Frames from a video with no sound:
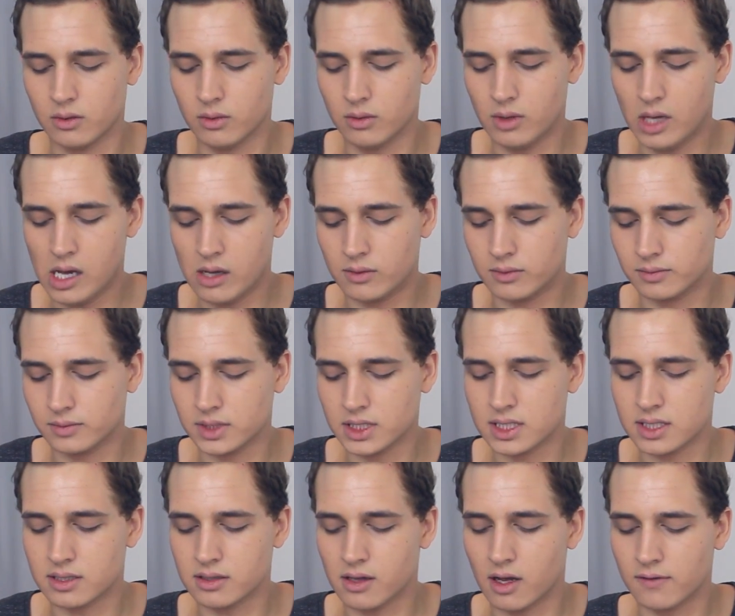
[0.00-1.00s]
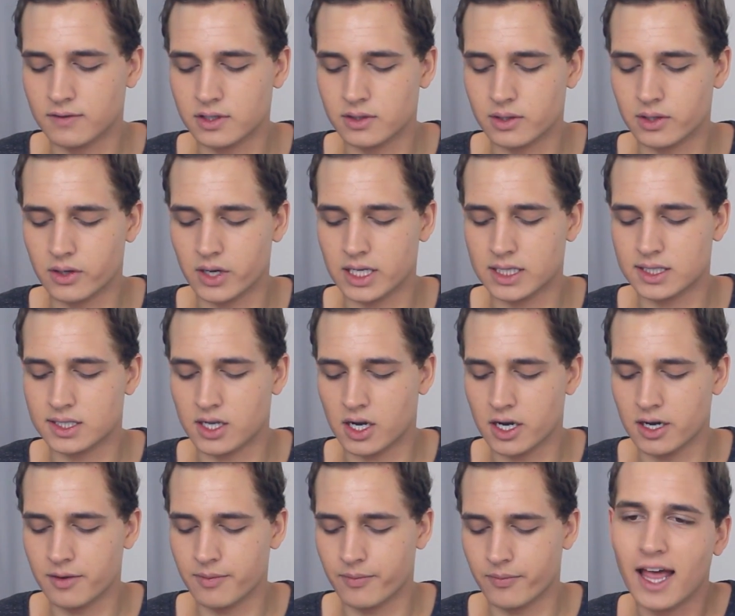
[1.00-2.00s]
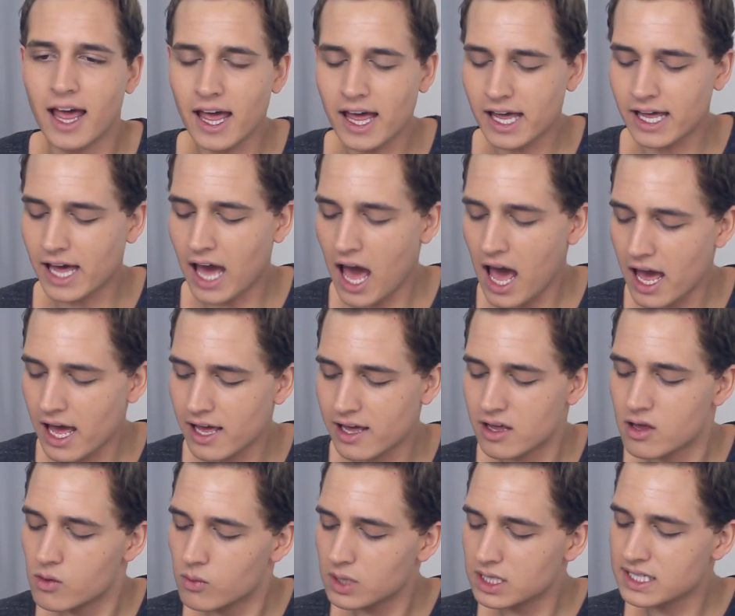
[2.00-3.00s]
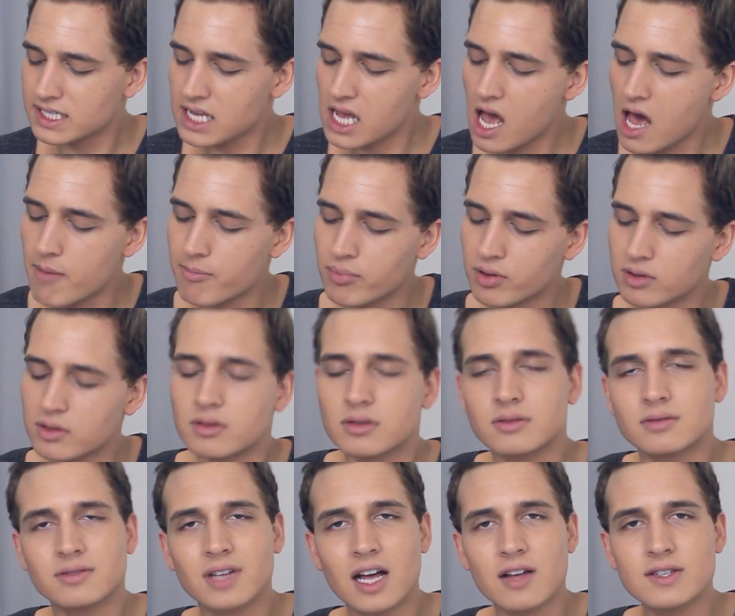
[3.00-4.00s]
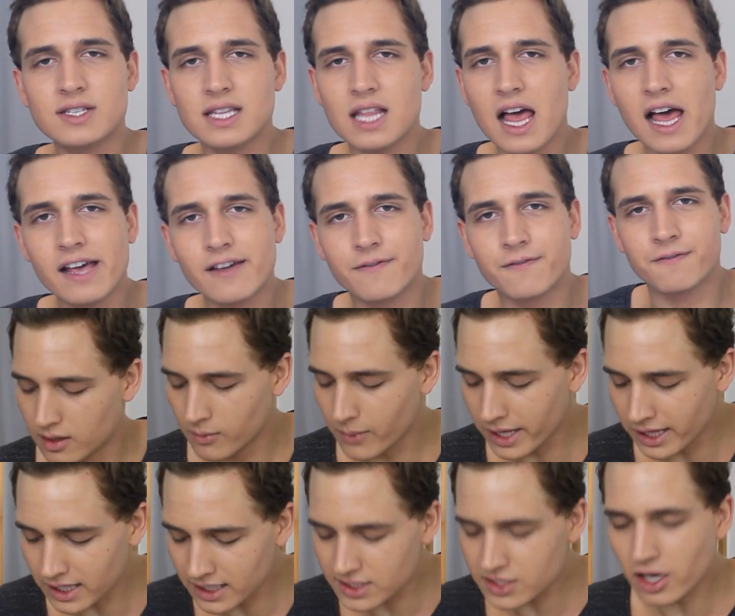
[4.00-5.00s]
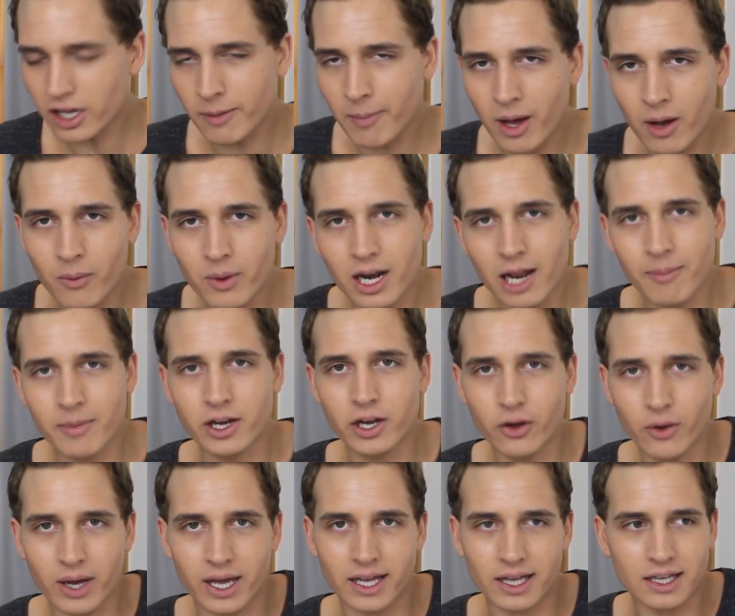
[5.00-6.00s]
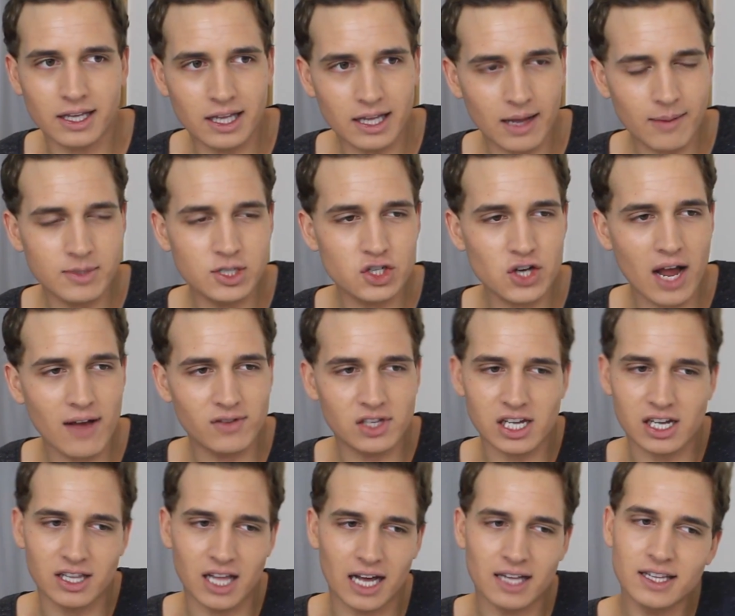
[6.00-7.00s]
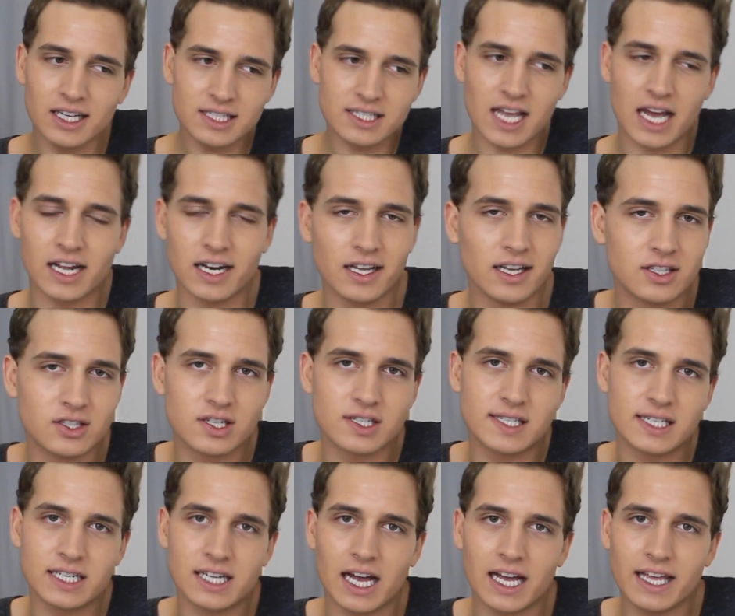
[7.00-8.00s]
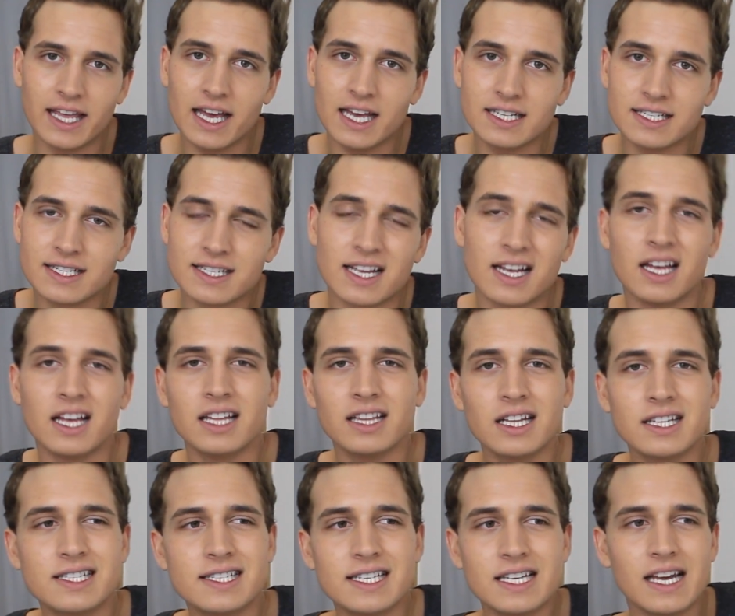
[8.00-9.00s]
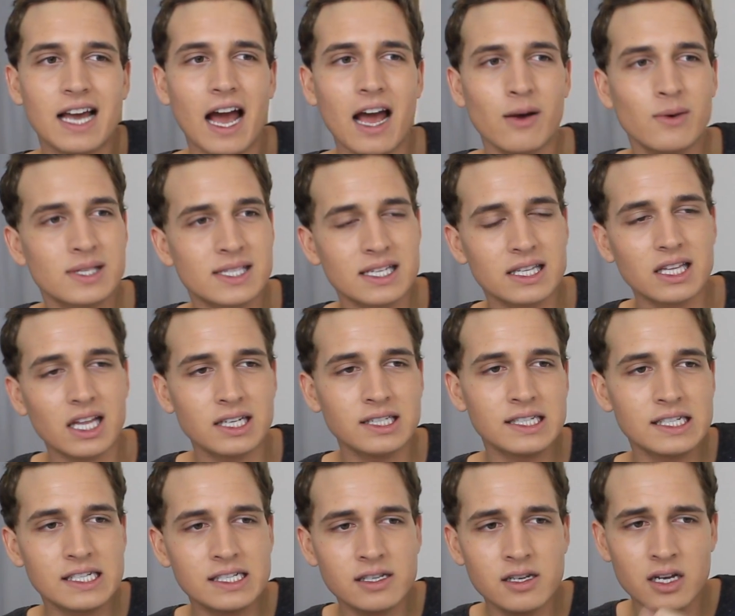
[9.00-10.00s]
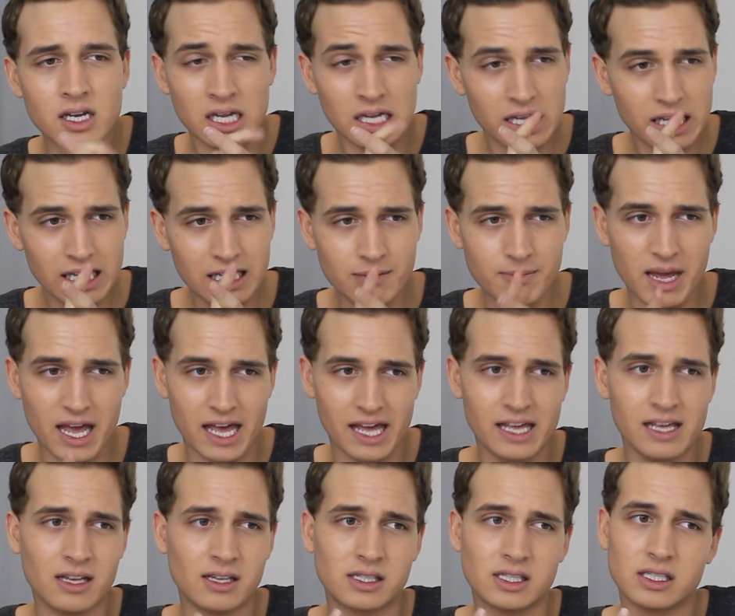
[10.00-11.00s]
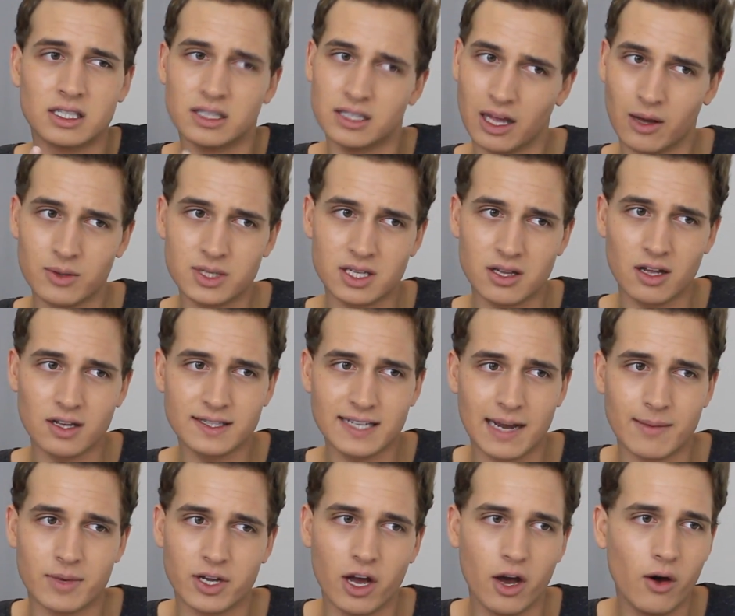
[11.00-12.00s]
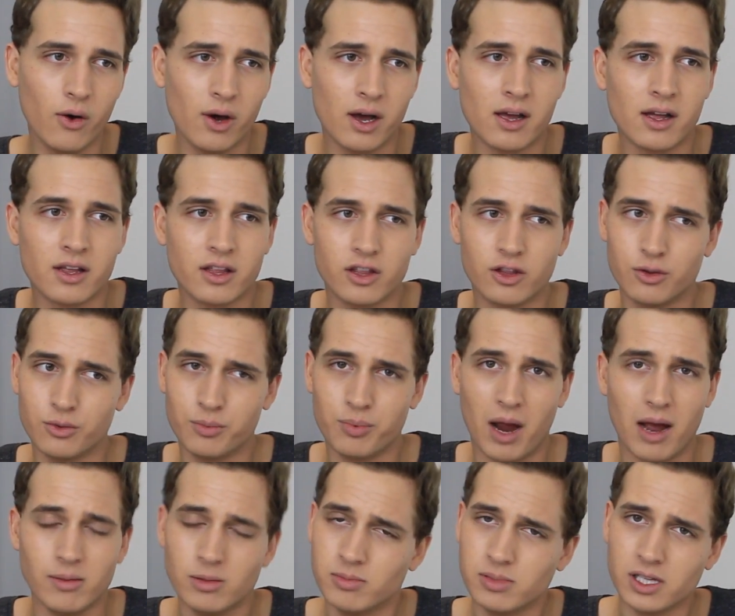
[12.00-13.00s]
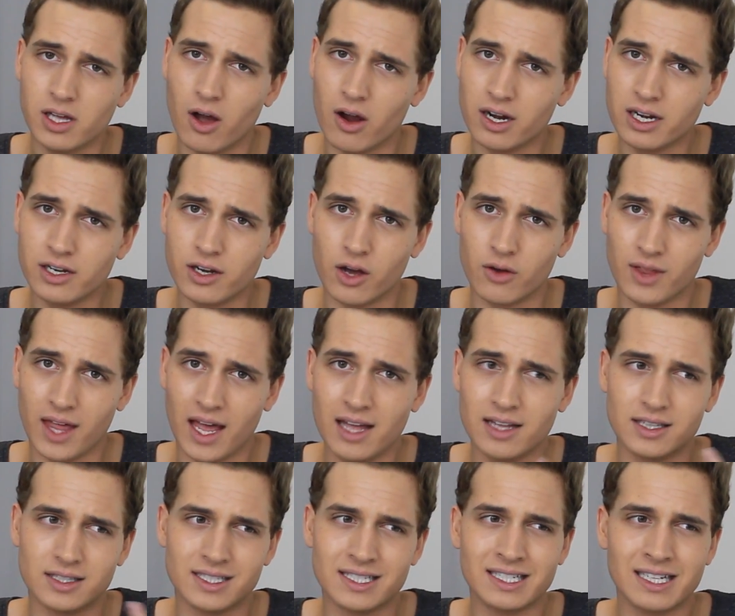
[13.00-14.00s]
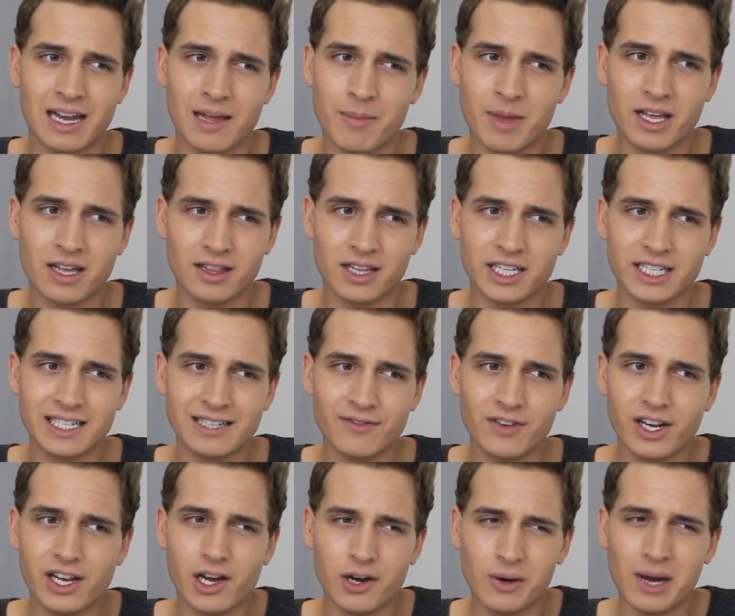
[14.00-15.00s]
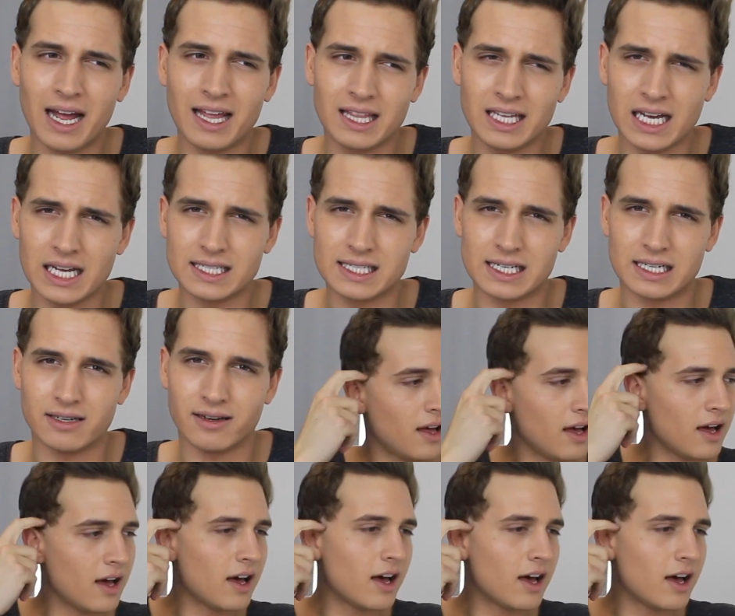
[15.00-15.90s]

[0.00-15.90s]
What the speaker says: Wow, this is off to a great start. Hey, hi, what's up? How's life? Wait, let's talk about what I've been doing. I've been traveling a lot. That's kind of interesting, I guess. Let's see, I was in London in May. That was a long time ago. You probably already know that. Didn't I make a London video? I think I did.